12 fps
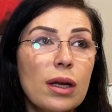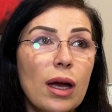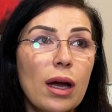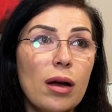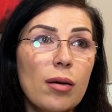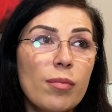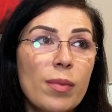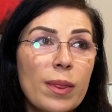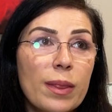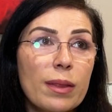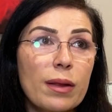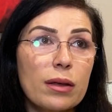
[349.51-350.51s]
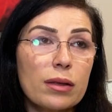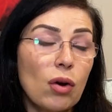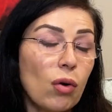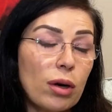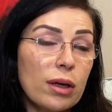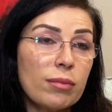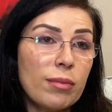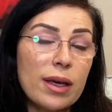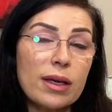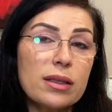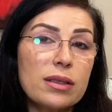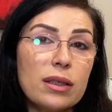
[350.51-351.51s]
and make
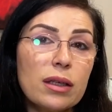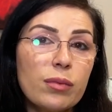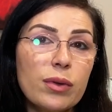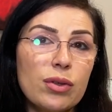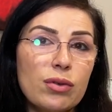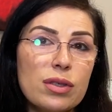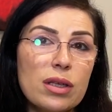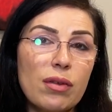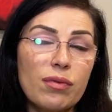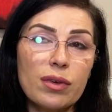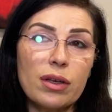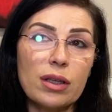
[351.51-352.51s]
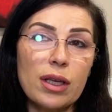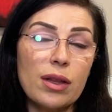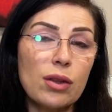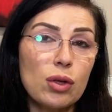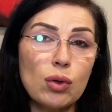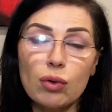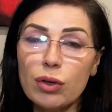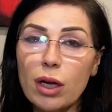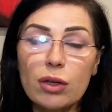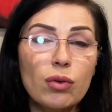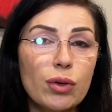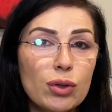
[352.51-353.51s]
a deal with yourself that you're
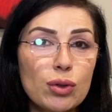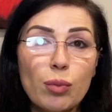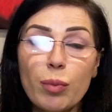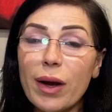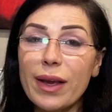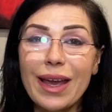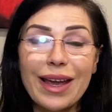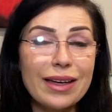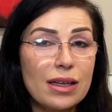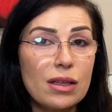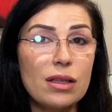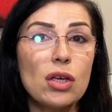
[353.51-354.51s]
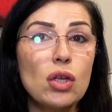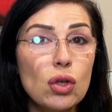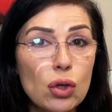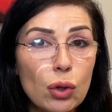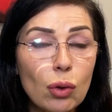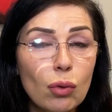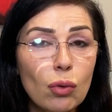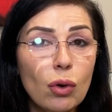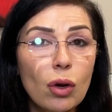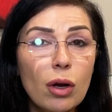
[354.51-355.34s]
not going to buy anything new